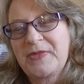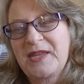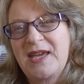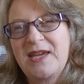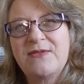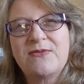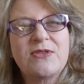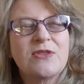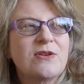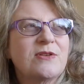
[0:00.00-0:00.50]

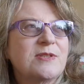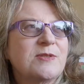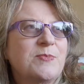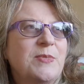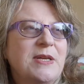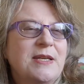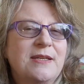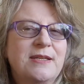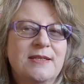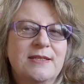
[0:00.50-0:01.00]
Even though it's
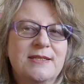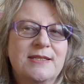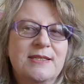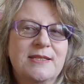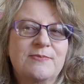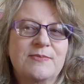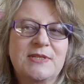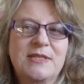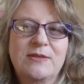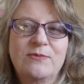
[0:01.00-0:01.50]
been
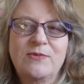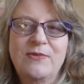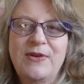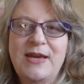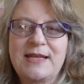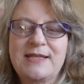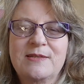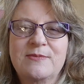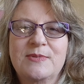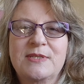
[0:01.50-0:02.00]
we've
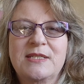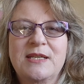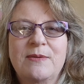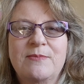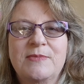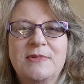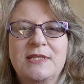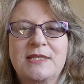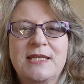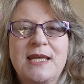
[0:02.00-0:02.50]
had
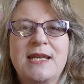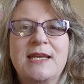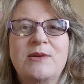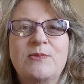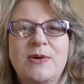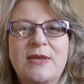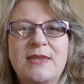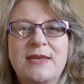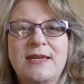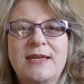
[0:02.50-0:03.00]
some sunny
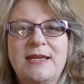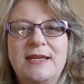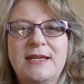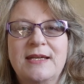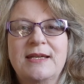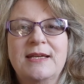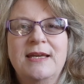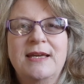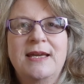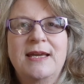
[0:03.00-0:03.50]
weather here,